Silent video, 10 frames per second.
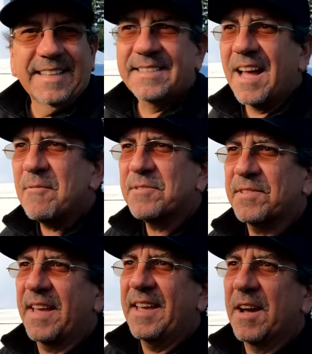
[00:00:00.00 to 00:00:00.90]
And as I was
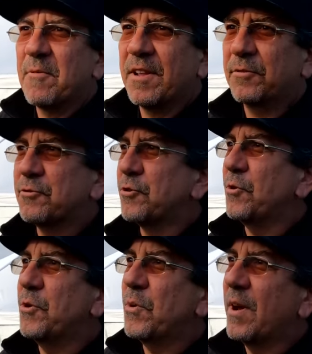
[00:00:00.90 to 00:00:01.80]
saying, I wanted to
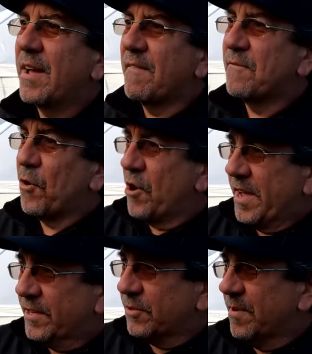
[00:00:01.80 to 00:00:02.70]
show you a
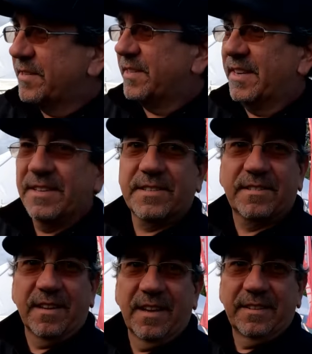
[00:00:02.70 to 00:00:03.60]
Voyage, which
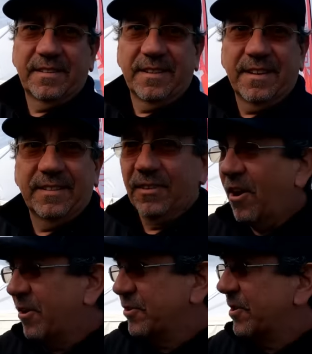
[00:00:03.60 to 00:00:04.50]
is the
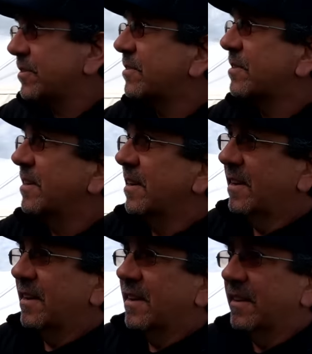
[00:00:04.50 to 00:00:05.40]
largest.
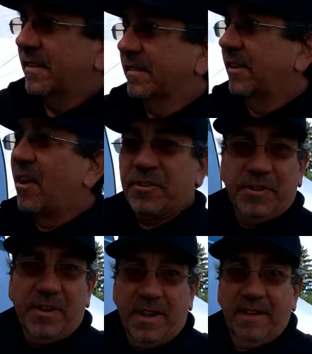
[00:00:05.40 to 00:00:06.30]
The
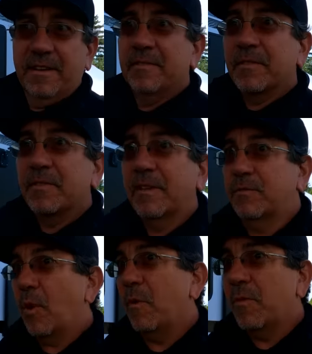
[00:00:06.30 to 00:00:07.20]
larger
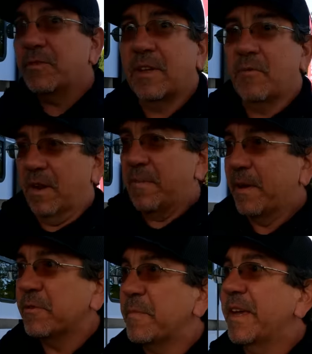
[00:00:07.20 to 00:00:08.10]
towables that
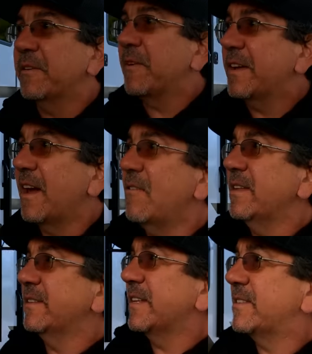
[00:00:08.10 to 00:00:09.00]
Winnebago is making right now,
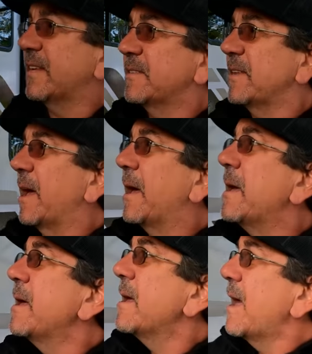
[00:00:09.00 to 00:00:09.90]
and this is,
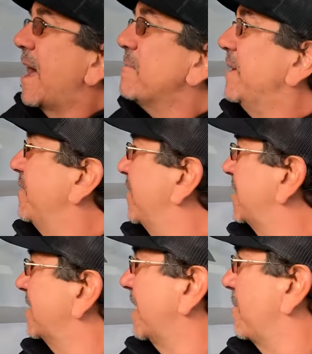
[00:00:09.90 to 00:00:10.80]
I believe
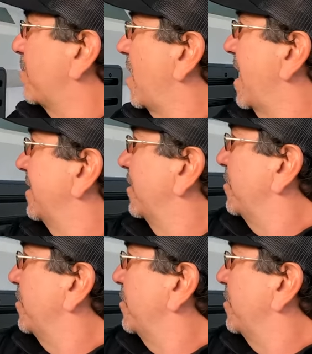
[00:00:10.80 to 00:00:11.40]
this is a brand